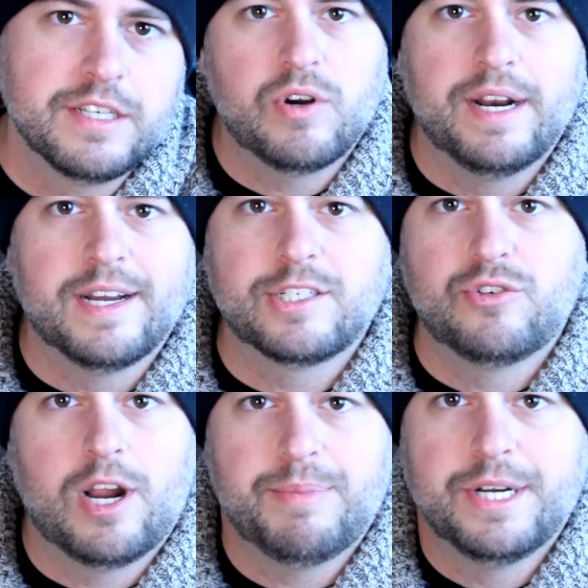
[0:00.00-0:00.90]
Try not to
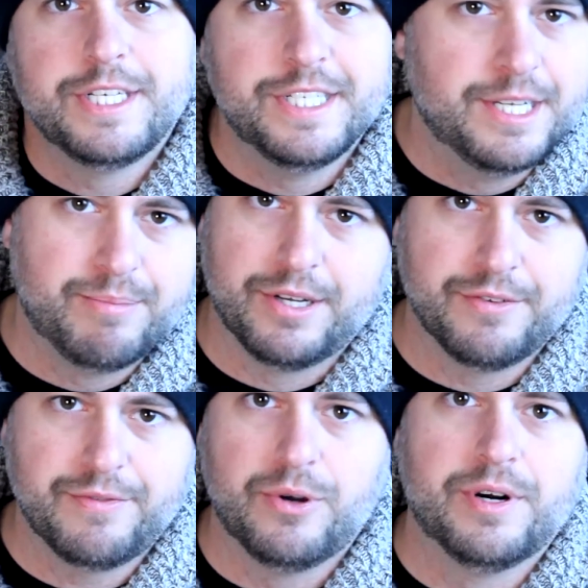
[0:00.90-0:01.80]
drop onion dip on
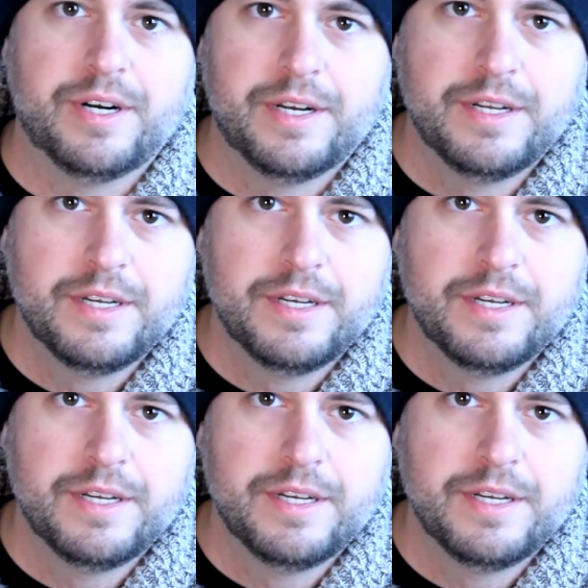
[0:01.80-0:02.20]
the floor,